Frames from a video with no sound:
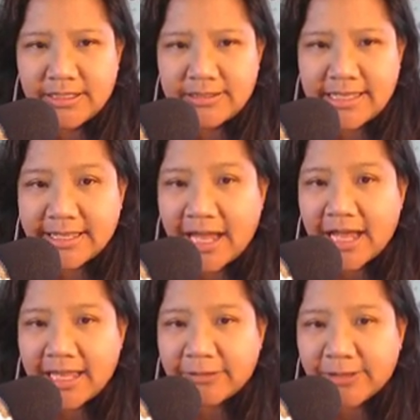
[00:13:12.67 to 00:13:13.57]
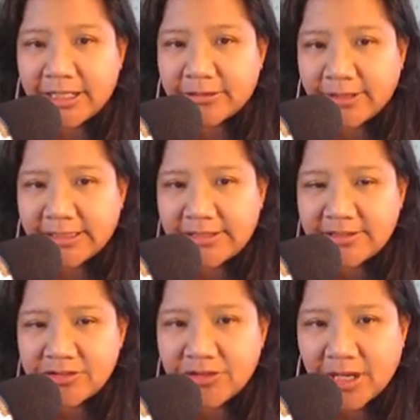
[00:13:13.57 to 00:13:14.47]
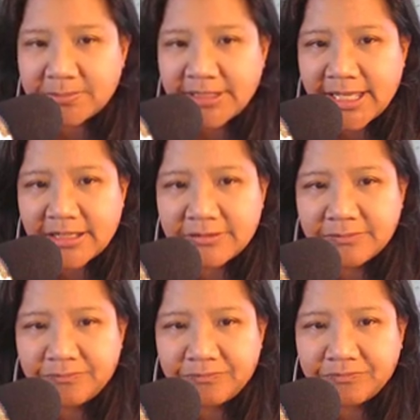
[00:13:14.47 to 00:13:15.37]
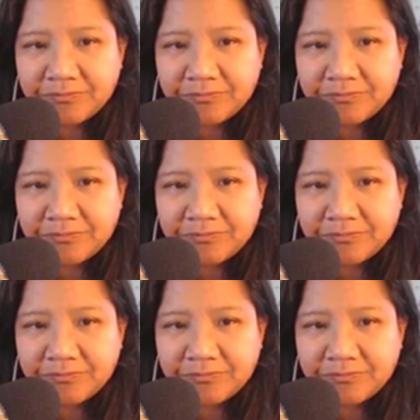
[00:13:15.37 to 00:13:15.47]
So I already created this drop down.